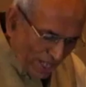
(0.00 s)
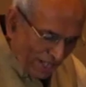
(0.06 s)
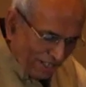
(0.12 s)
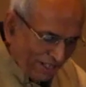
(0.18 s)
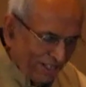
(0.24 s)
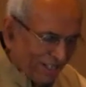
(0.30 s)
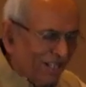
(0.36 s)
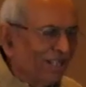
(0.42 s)
are
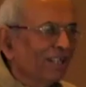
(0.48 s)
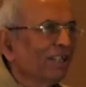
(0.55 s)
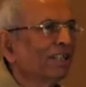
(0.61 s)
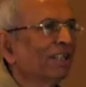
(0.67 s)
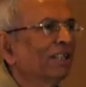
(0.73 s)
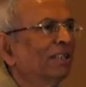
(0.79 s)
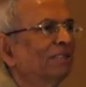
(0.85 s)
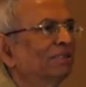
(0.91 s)

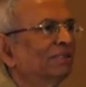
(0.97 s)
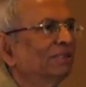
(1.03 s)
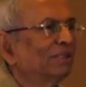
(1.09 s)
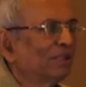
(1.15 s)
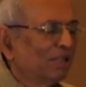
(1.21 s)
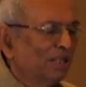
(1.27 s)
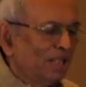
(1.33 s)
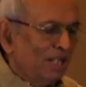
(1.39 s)
here
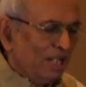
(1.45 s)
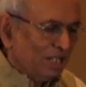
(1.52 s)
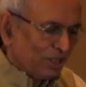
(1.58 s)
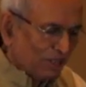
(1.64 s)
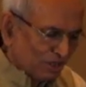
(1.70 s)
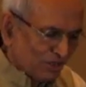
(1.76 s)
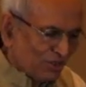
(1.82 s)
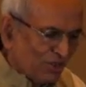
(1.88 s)

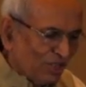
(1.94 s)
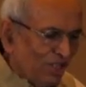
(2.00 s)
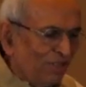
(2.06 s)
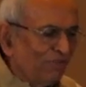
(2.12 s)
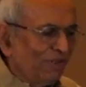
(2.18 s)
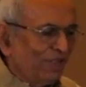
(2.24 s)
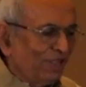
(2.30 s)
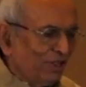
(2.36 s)

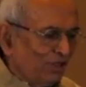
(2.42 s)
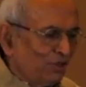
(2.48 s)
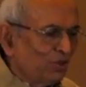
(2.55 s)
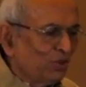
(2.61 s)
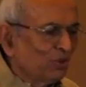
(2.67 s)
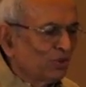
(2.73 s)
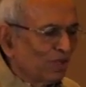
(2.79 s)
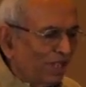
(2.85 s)
concerned with
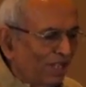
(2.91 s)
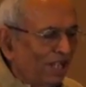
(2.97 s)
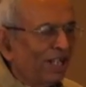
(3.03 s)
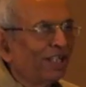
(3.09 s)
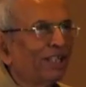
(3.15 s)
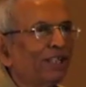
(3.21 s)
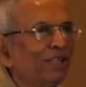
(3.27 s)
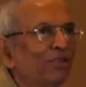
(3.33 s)
issues
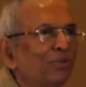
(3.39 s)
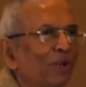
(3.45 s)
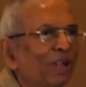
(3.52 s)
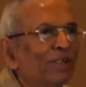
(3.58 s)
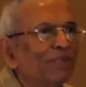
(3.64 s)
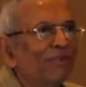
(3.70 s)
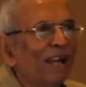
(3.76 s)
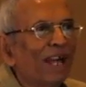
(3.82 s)
relating to
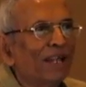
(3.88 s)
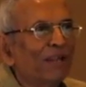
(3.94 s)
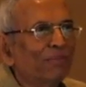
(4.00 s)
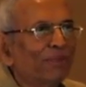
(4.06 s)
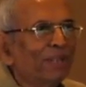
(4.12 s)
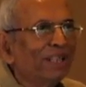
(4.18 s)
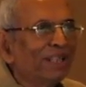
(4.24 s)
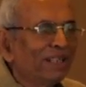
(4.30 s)

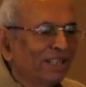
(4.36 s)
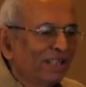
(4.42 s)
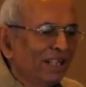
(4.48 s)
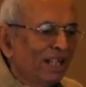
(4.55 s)
environment,